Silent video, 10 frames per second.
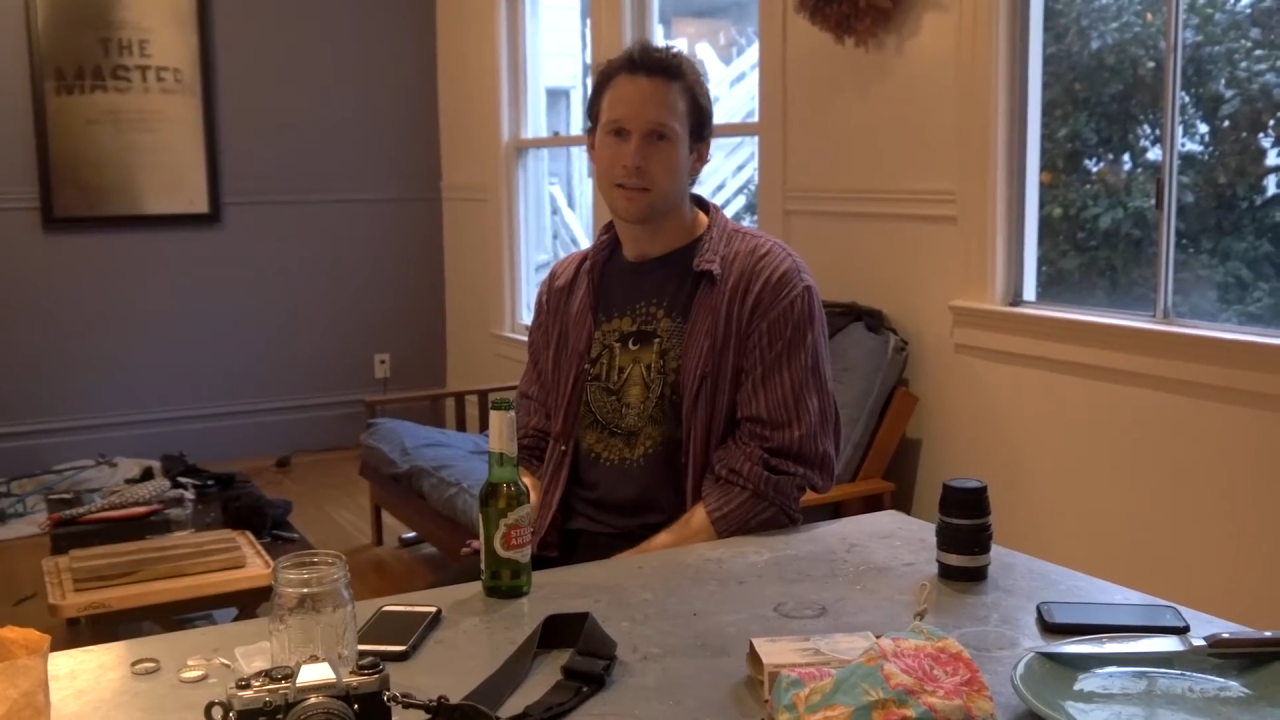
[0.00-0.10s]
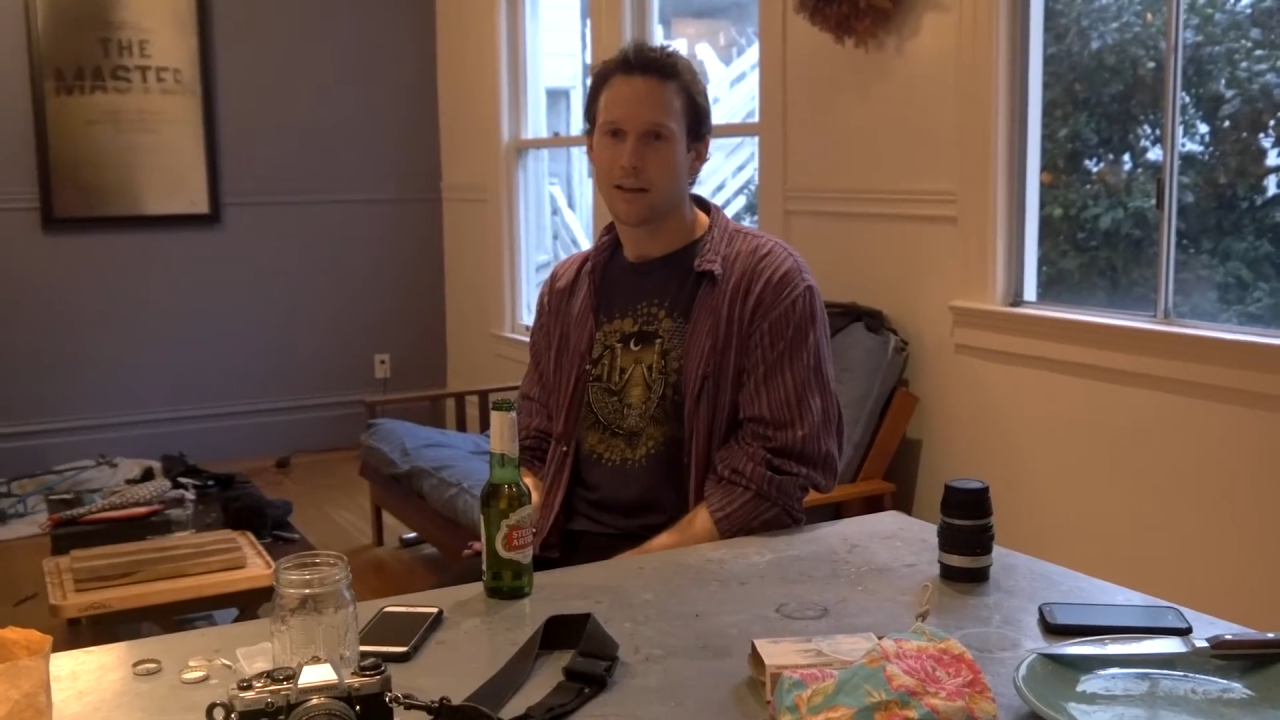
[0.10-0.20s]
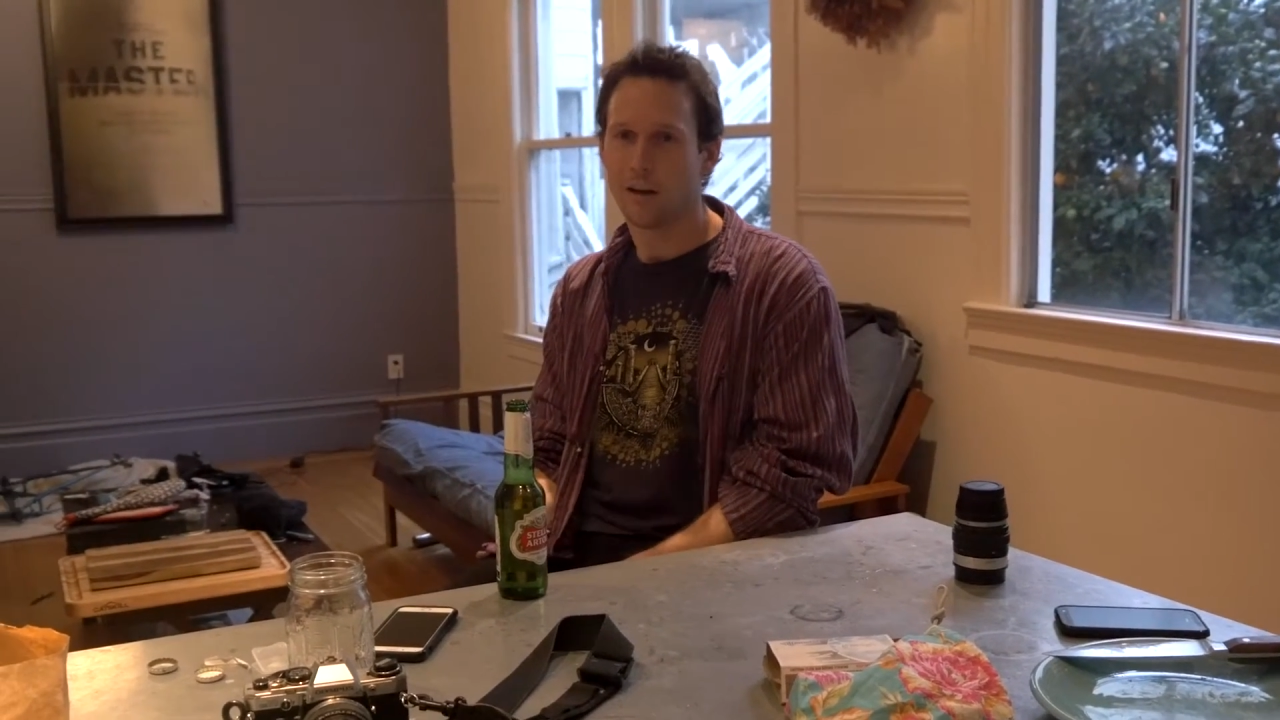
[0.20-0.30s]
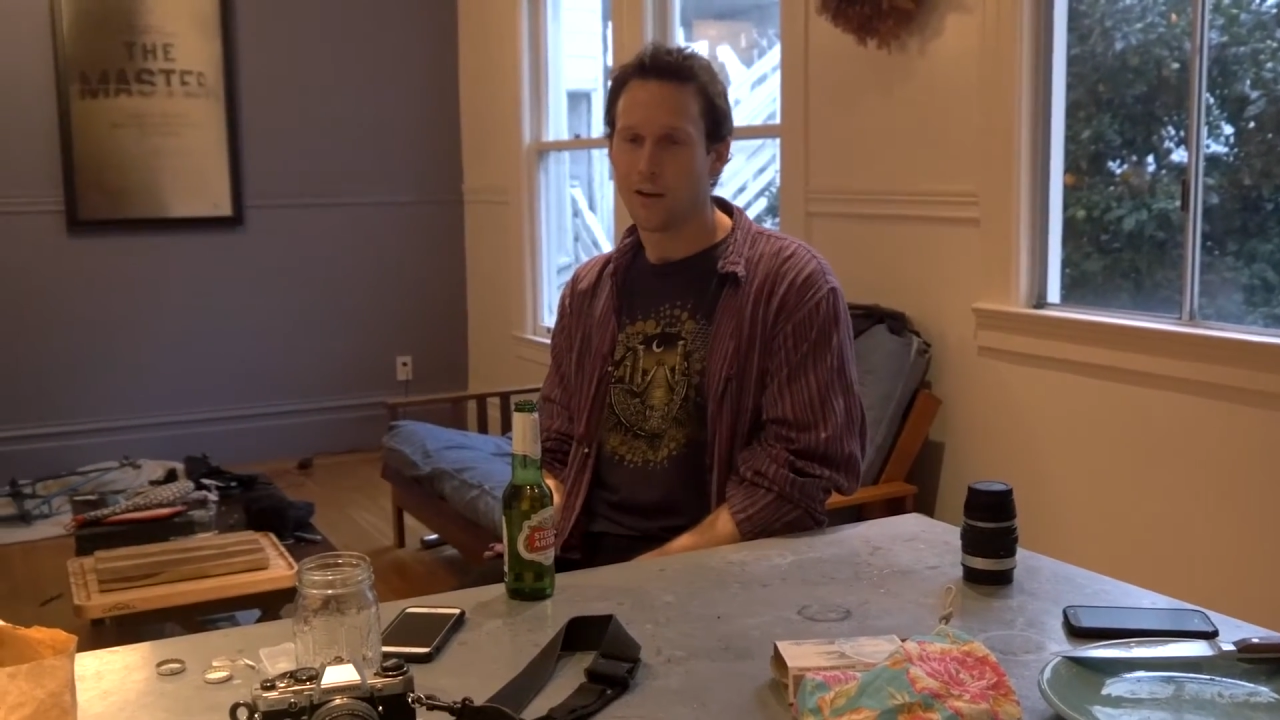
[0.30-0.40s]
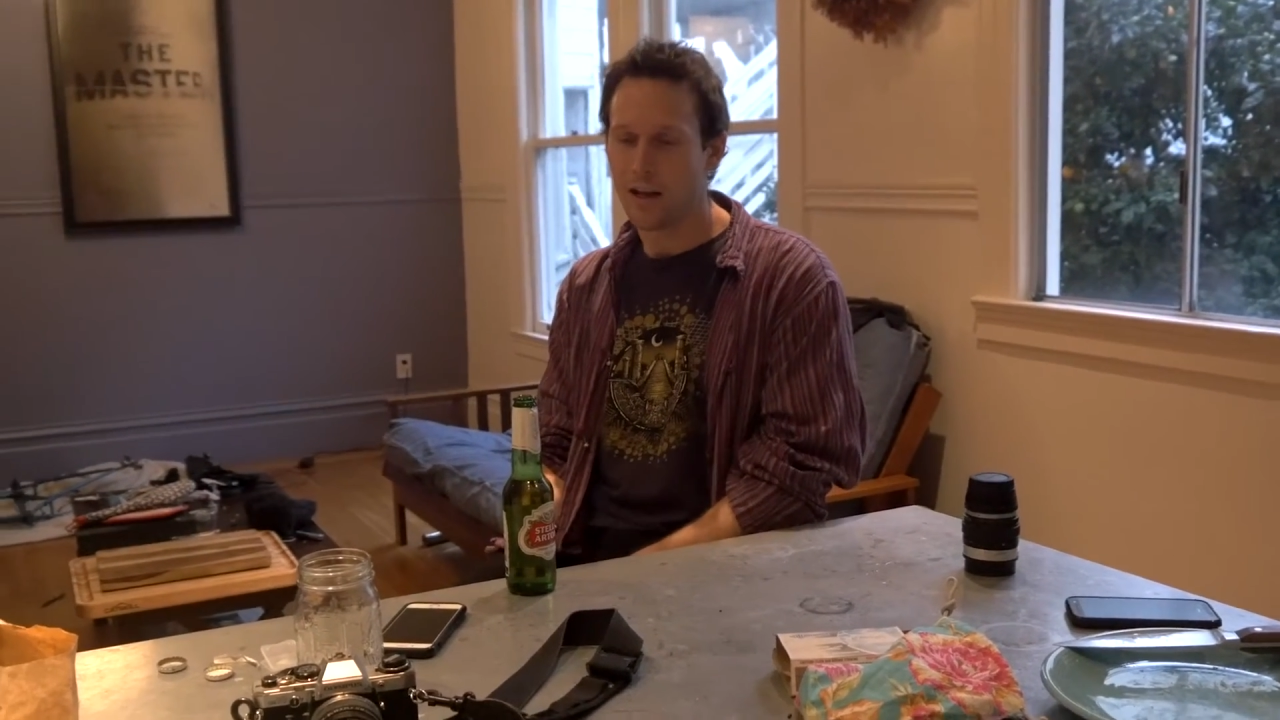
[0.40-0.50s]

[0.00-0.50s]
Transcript: you know, and